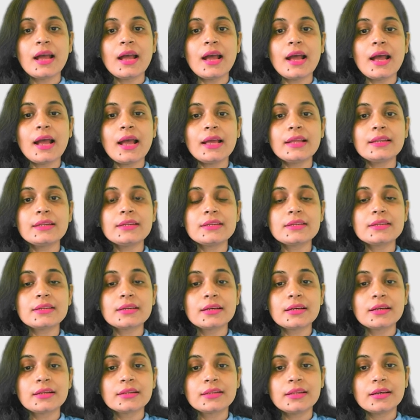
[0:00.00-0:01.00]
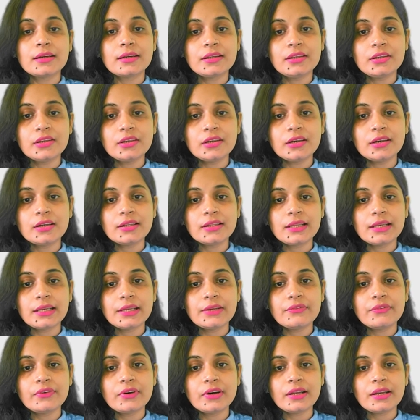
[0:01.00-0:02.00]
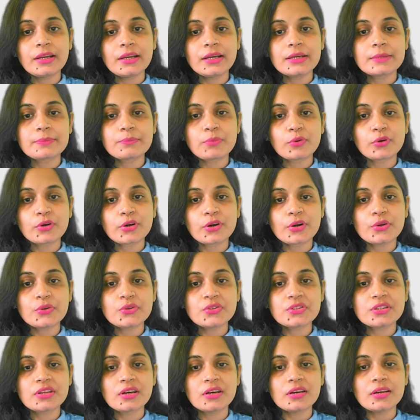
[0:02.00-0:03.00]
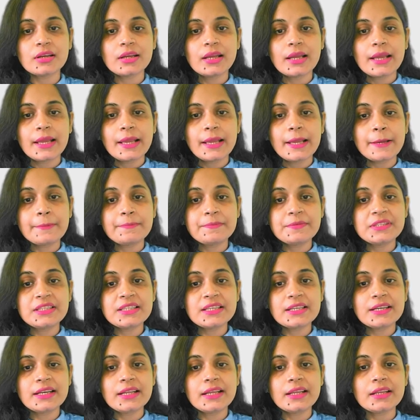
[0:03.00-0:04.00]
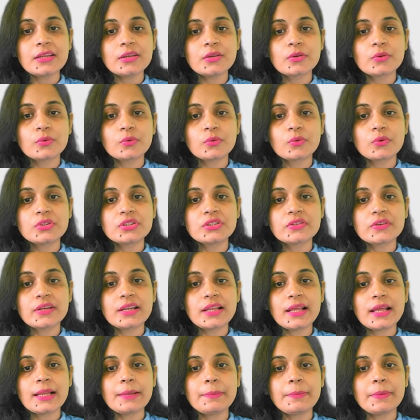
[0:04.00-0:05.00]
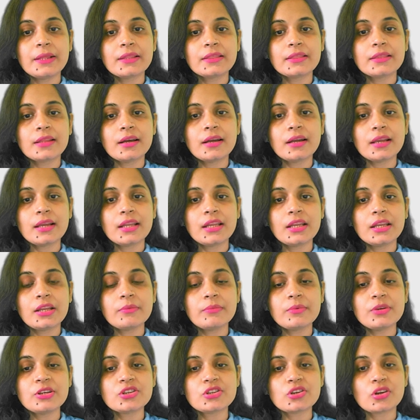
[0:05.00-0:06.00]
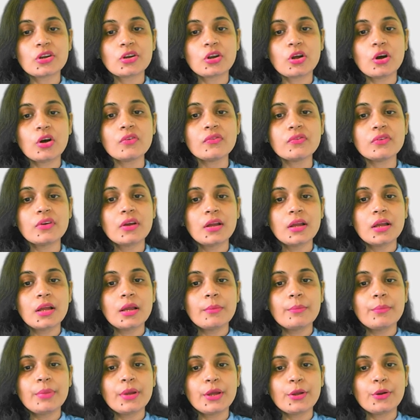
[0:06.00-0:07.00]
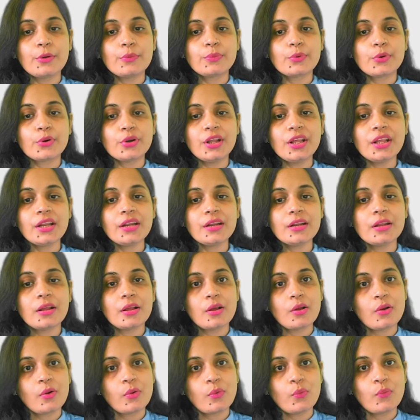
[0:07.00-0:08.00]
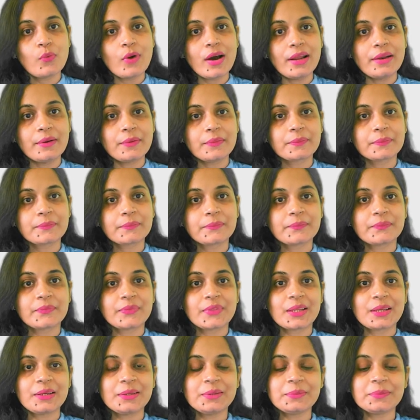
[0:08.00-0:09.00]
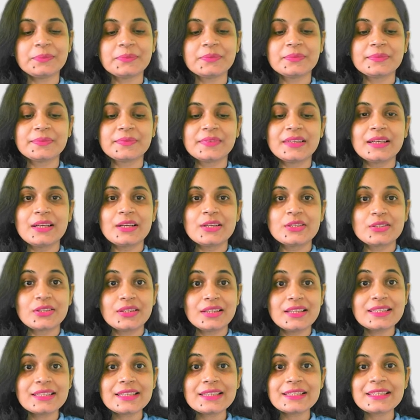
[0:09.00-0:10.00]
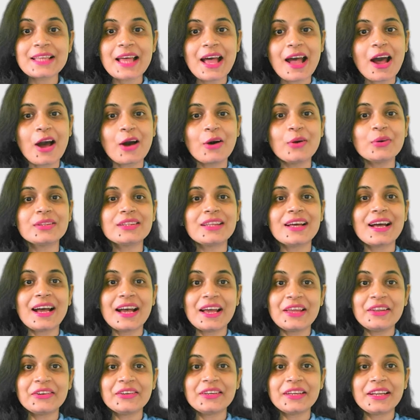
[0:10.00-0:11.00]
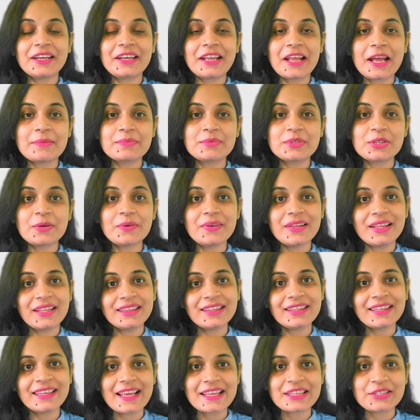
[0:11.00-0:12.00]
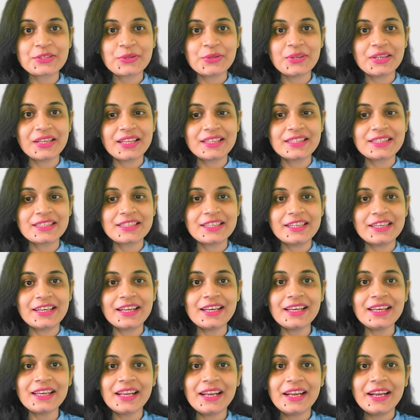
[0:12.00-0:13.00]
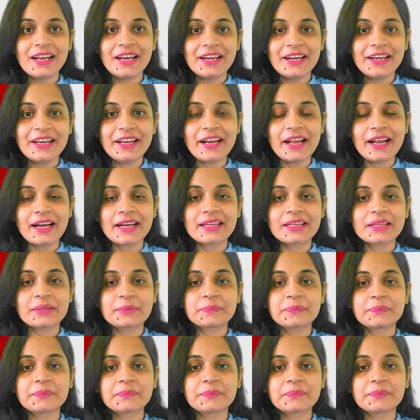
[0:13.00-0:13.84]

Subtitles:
And here the liver it produces the hepcidin, which will help in the inhibition of ferroportin 1. Okay. So this is how the iron get absorbed in gastrointestinal tract.